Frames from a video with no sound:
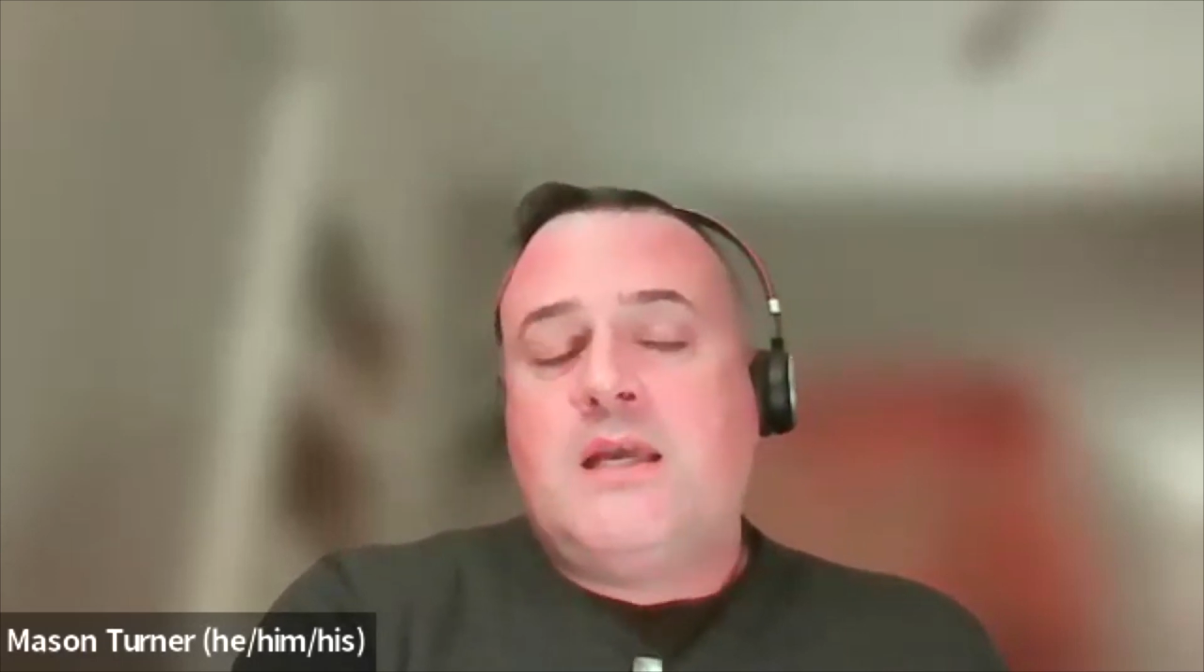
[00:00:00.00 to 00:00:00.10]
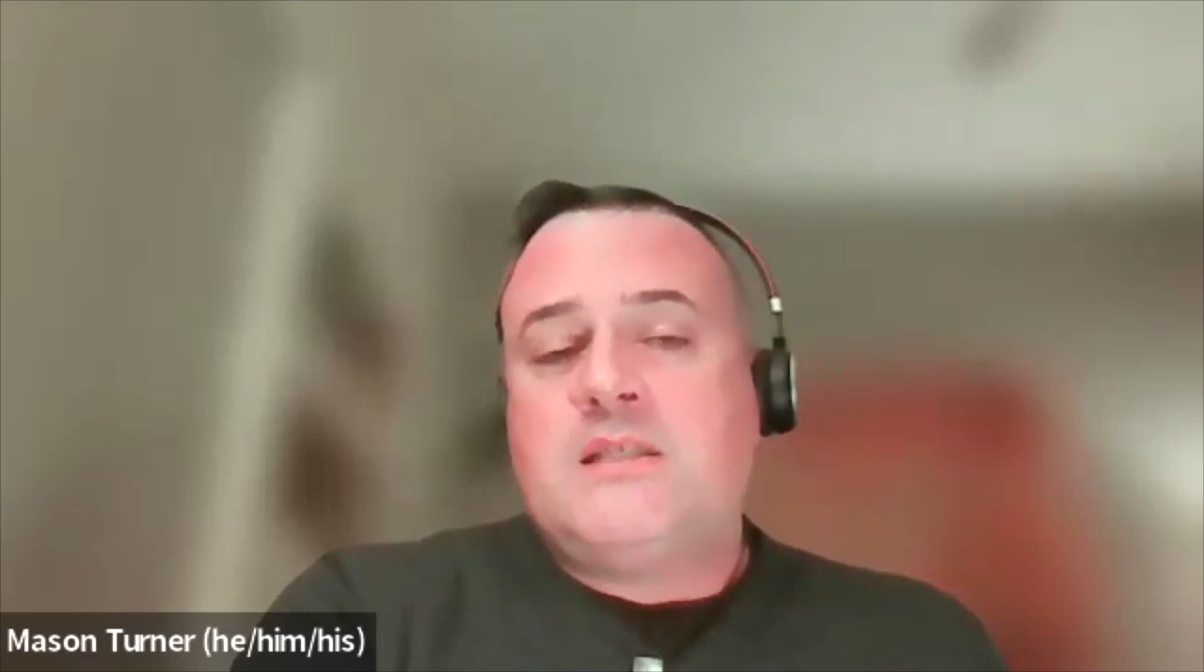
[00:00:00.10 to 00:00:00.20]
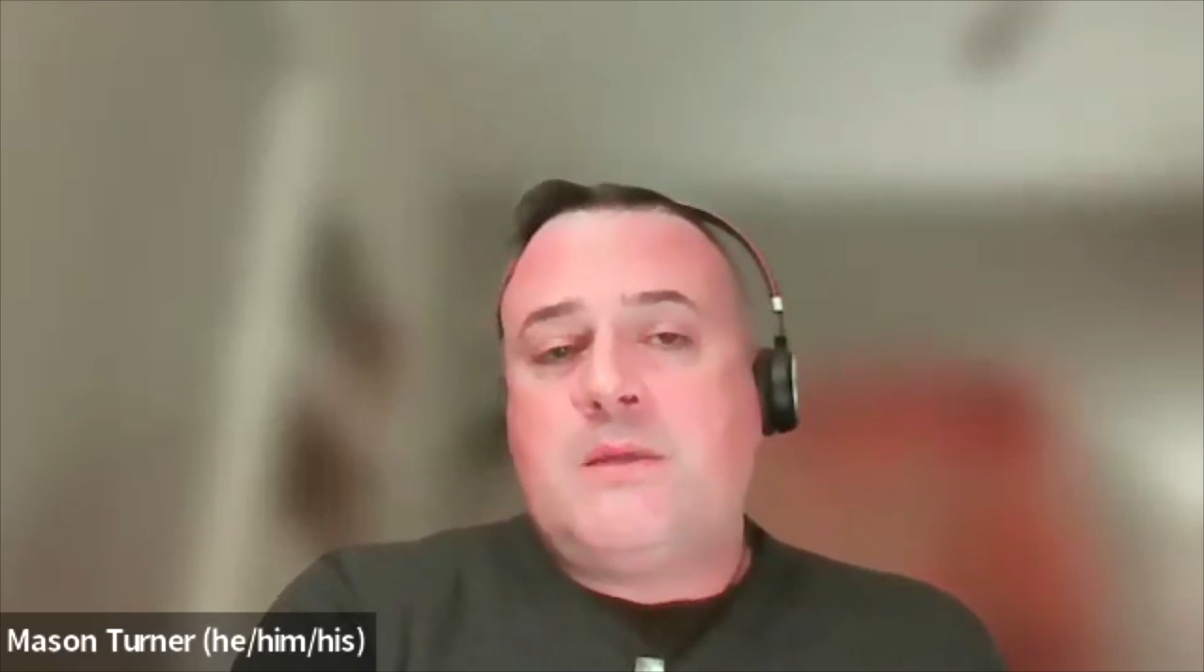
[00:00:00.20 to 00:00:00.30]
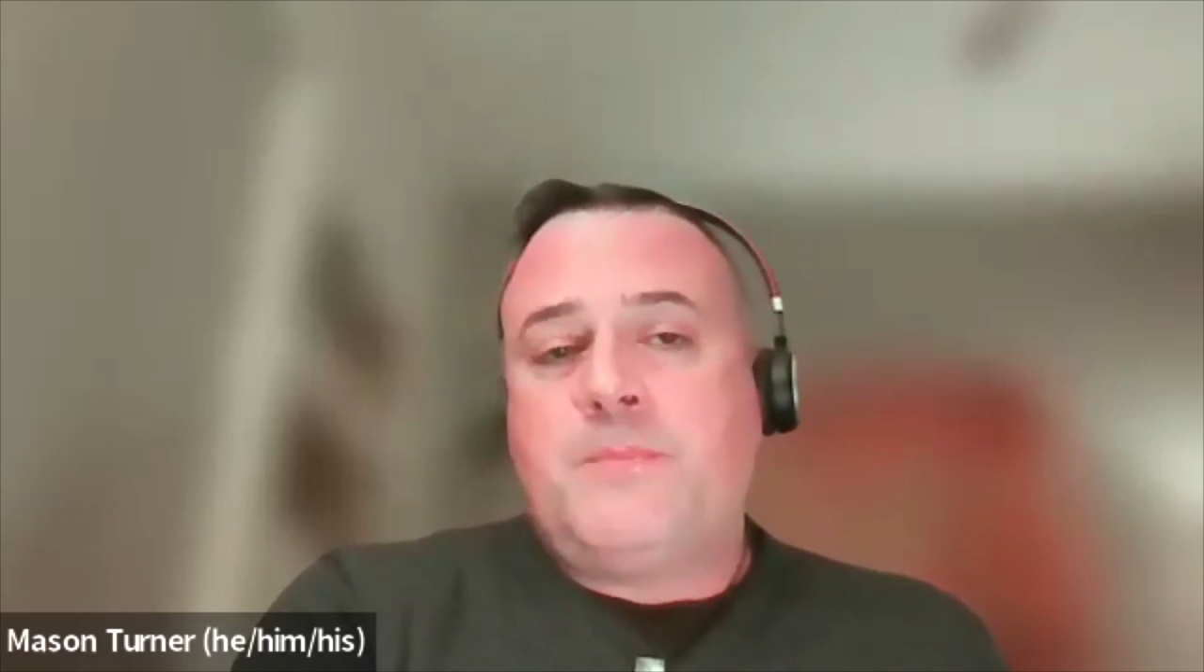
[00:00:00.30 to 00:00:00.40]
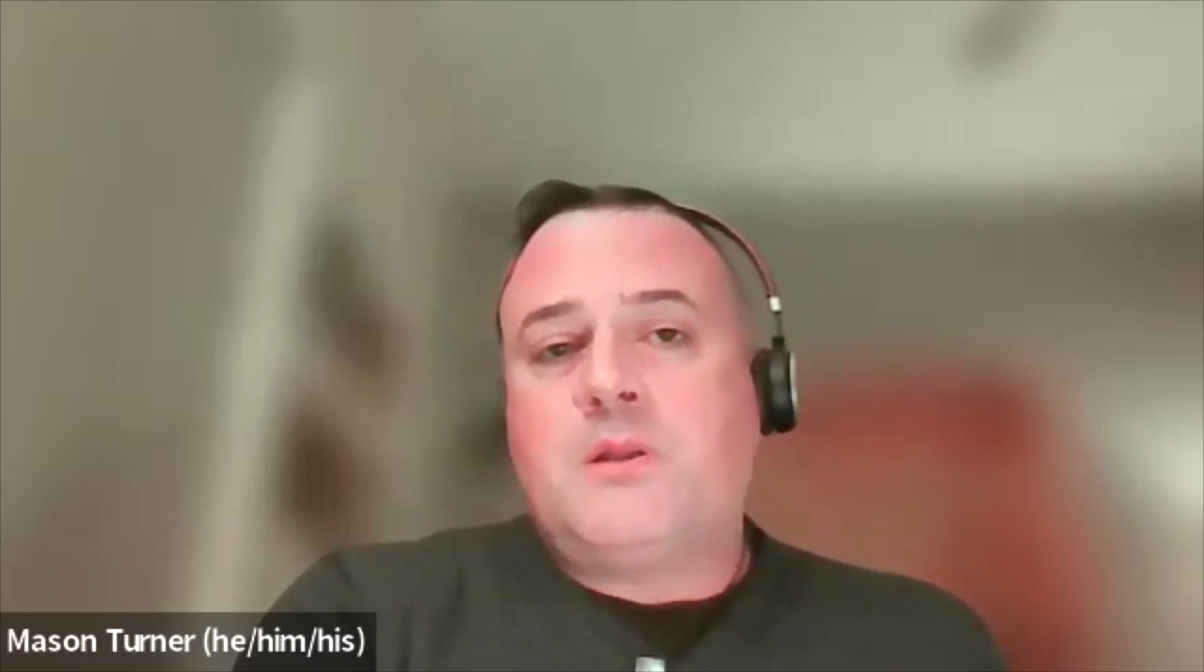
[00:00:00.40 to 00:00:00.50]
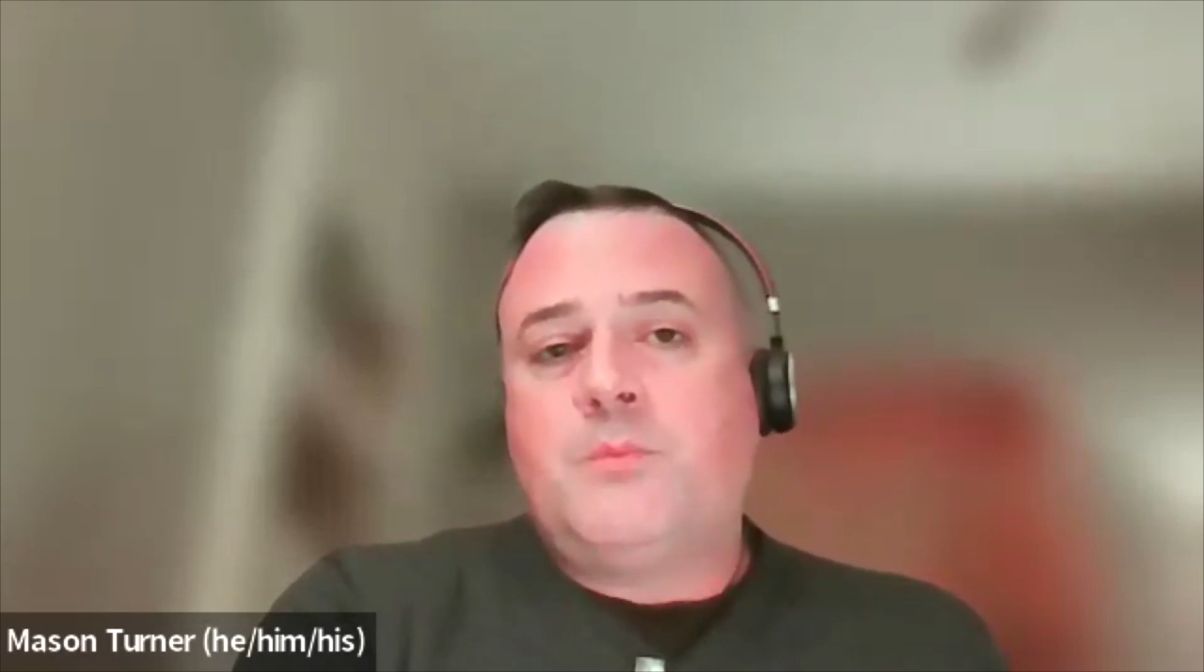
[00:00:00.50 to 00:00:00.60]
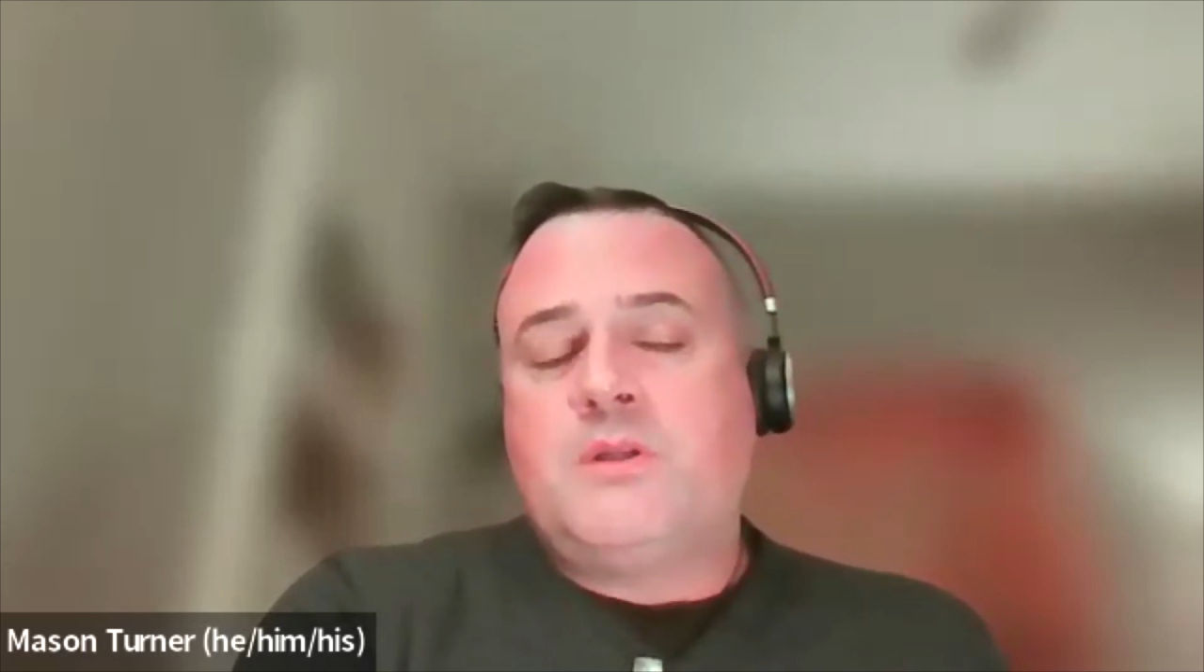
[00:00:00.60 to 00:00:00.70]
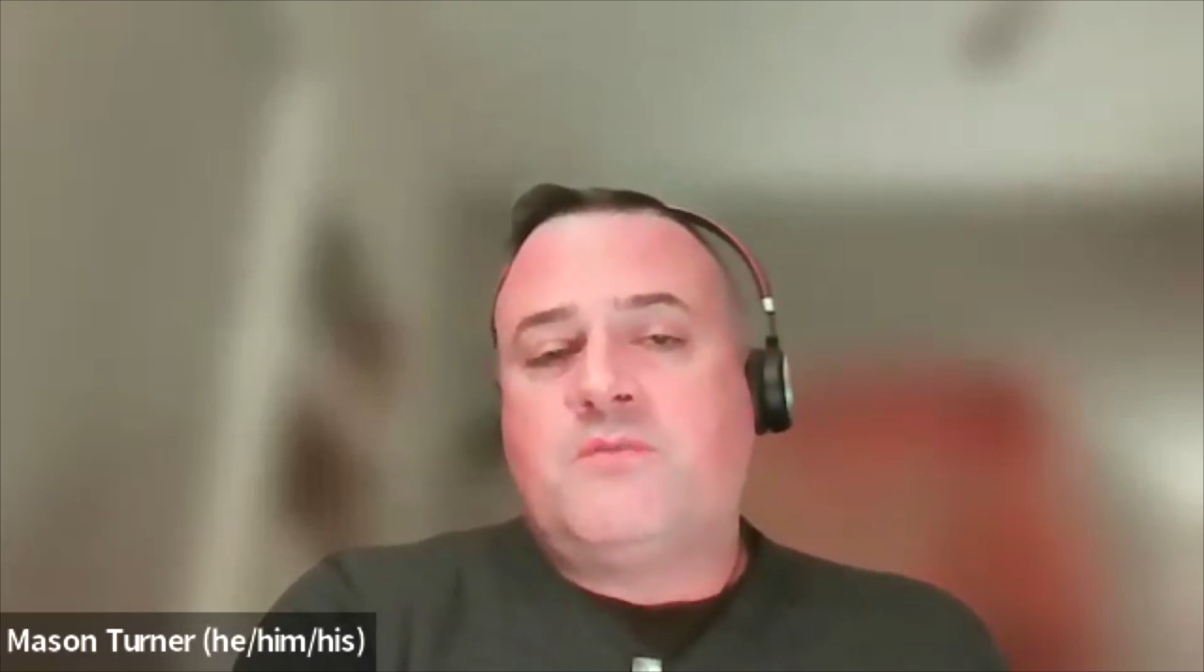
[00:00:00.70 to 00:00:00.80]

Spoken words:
And typically, we